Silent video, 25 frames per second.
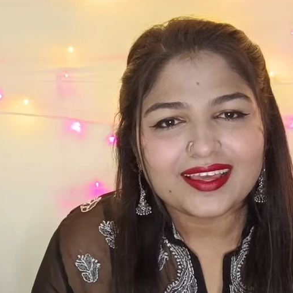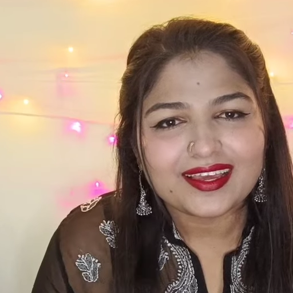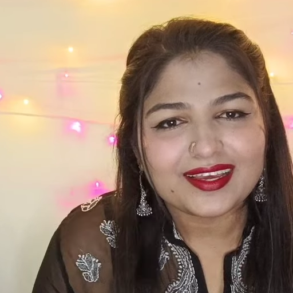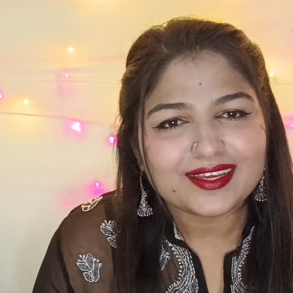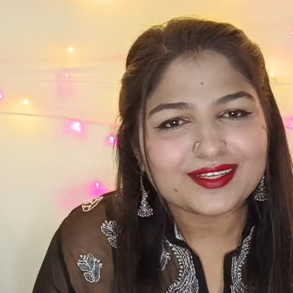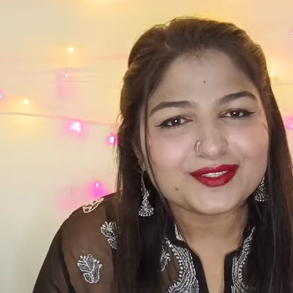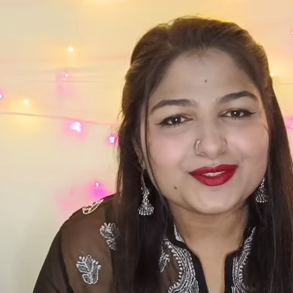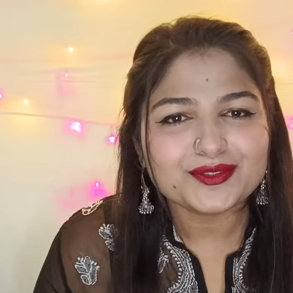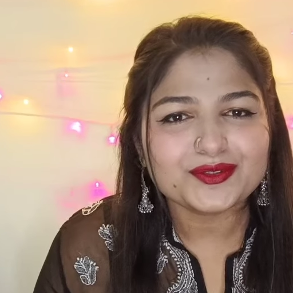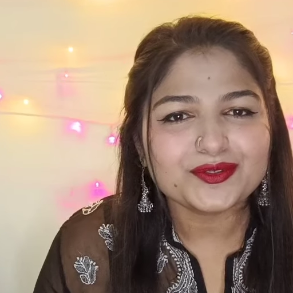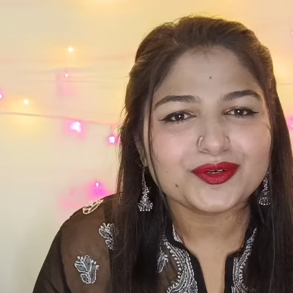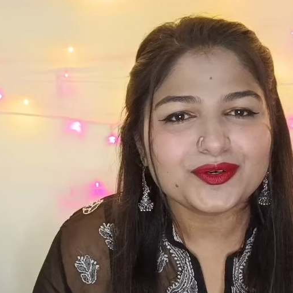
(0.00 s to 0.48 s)

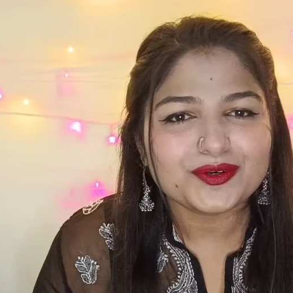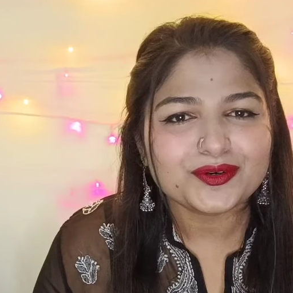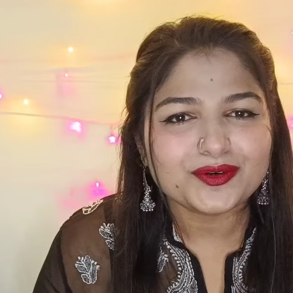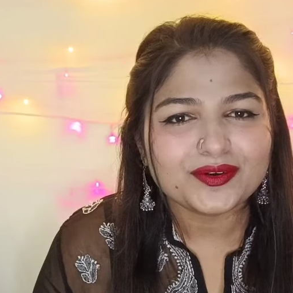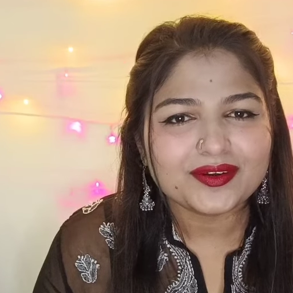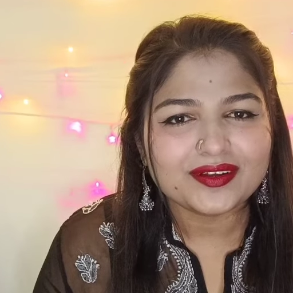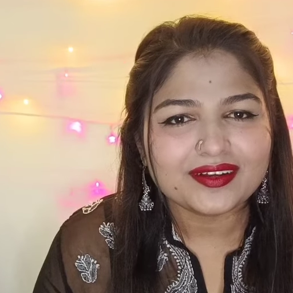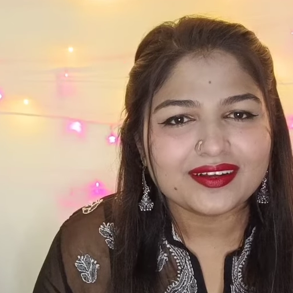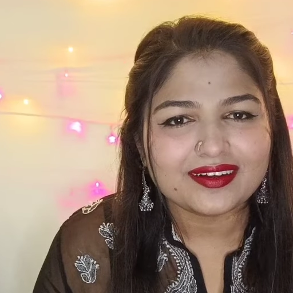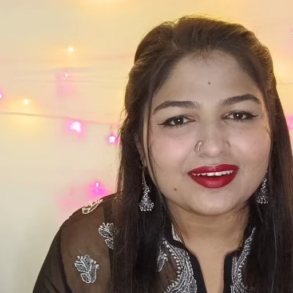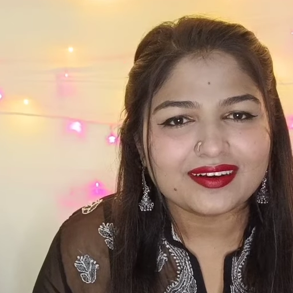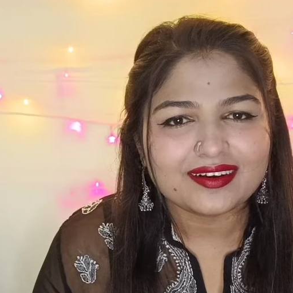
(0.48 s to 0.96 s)
Yeah,
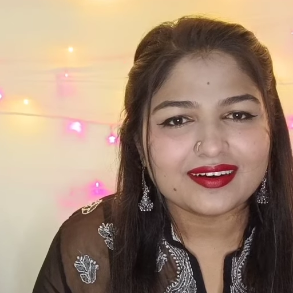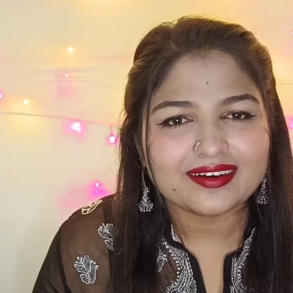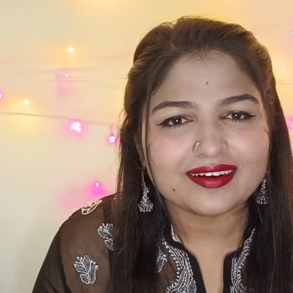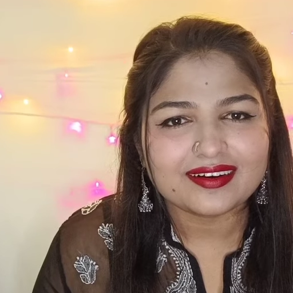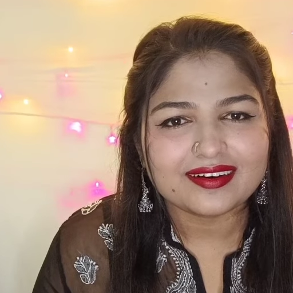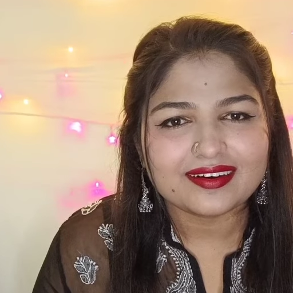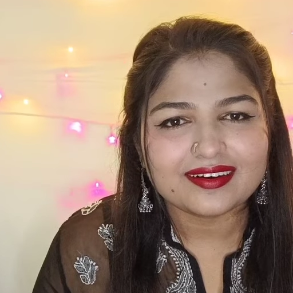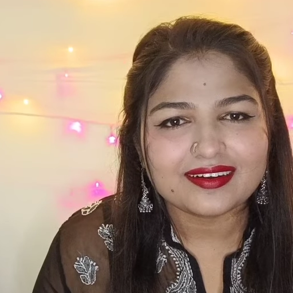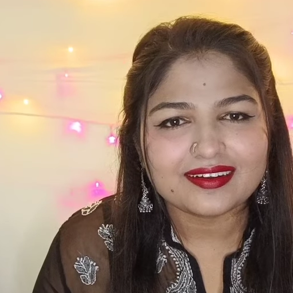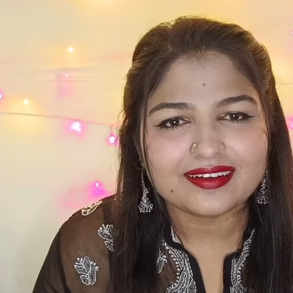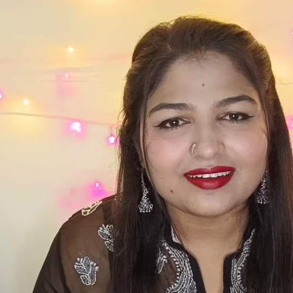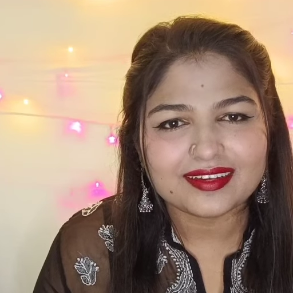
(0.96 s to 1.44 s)
so
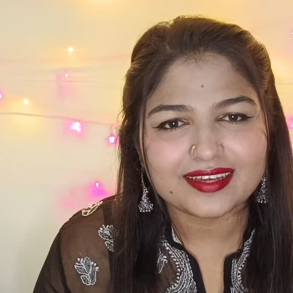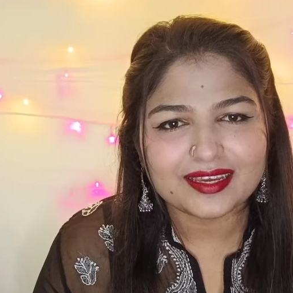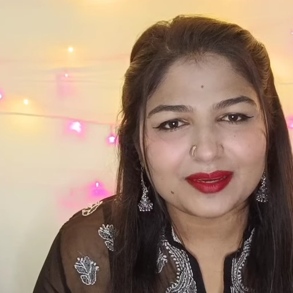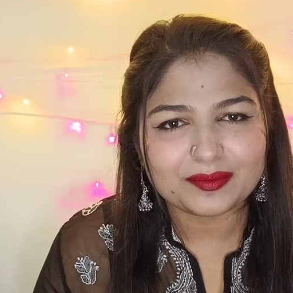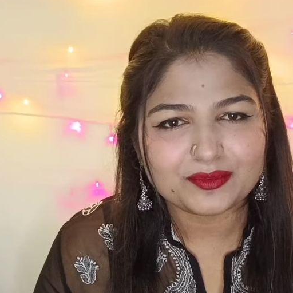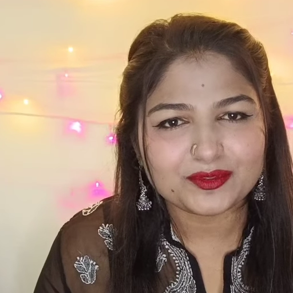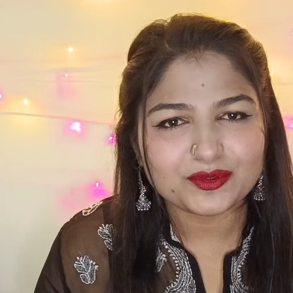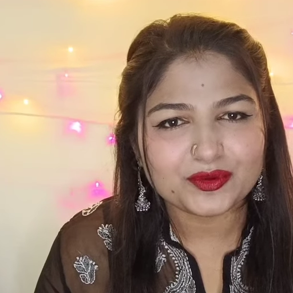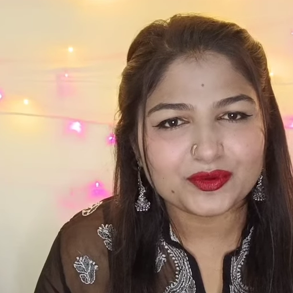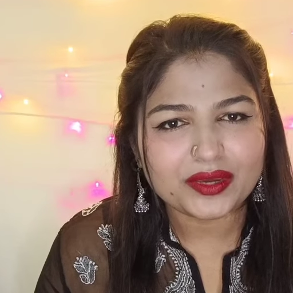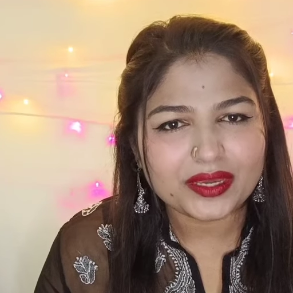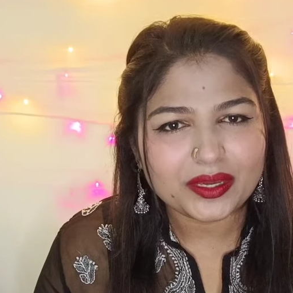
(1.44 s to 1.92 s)

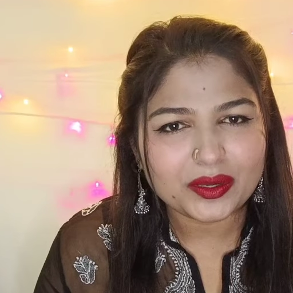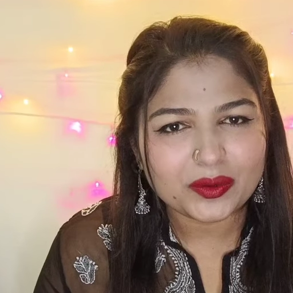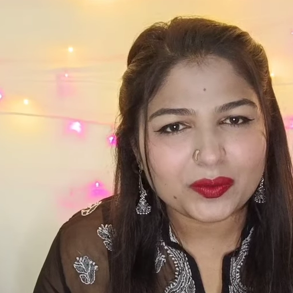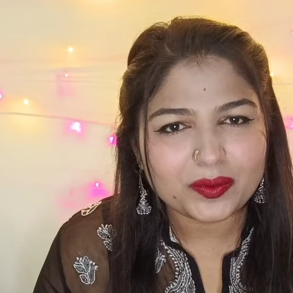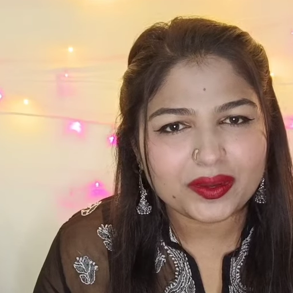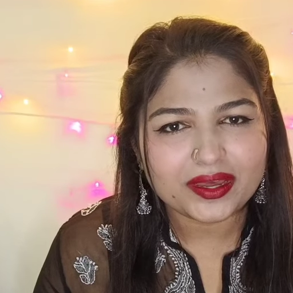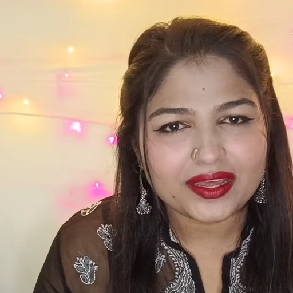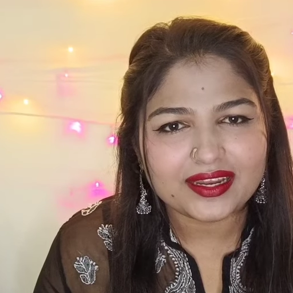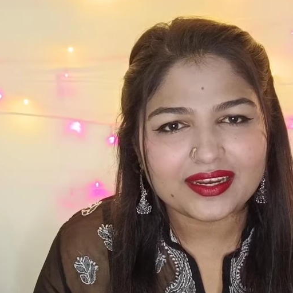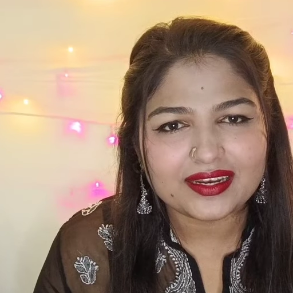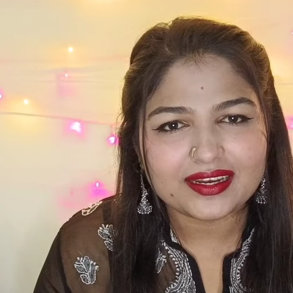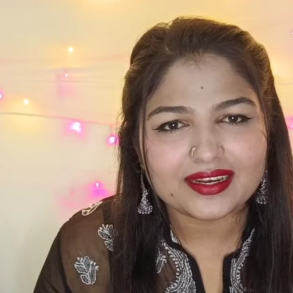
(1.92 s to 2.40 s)
keep doing
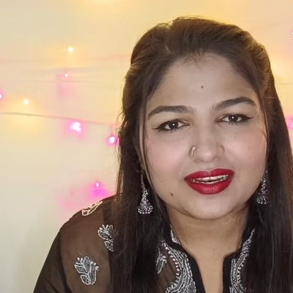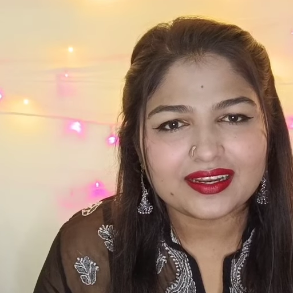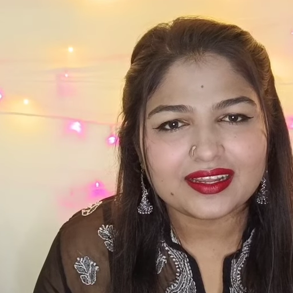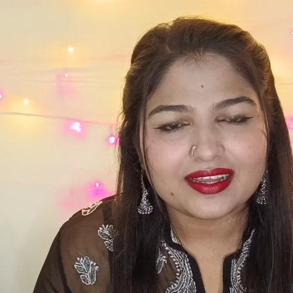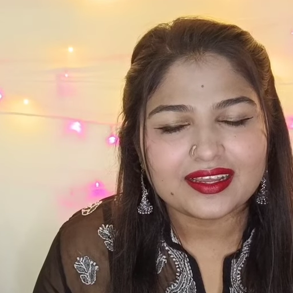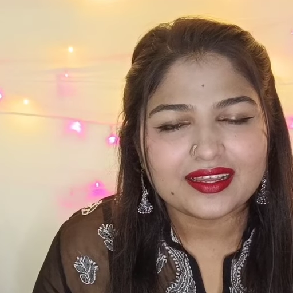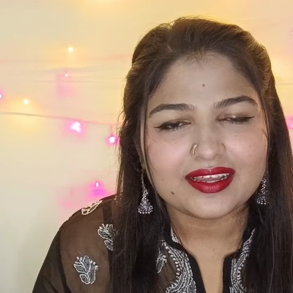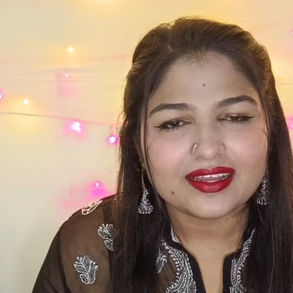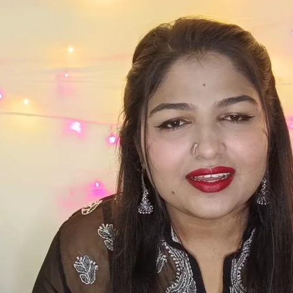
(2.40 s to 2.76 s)
well,